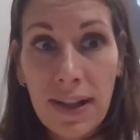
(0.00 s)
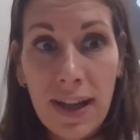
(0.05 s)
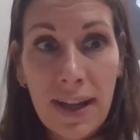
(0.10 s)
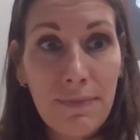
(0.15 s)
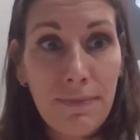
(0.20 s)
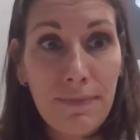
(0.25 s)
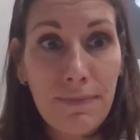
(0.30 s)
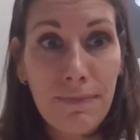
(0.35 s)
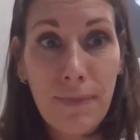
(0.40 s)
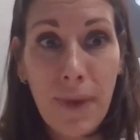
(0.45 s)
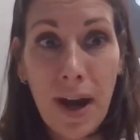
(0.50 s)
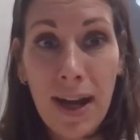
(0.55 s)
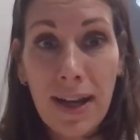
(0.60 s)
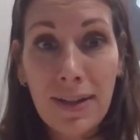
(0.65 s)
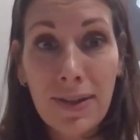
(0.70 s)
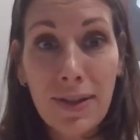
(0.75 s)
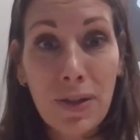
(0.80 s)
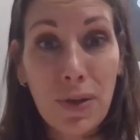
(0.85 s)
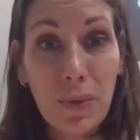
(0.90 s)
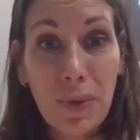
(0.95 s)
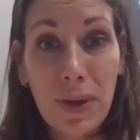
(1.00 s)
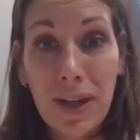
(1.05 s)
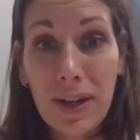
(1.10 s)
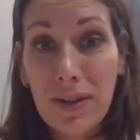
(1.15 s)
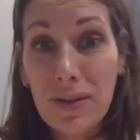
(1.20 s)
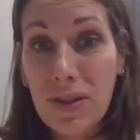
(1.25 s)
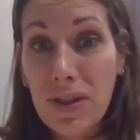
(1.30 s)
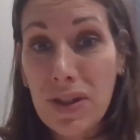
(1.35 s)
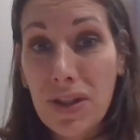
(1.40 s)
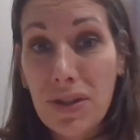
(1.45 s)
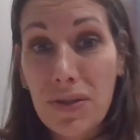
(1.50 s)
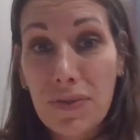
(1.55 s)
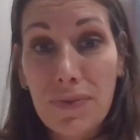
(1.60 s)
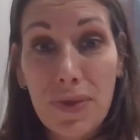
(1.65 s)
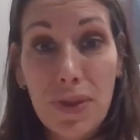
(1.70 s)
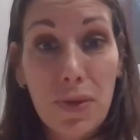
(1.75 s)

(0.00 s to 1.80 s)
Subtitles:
in my career to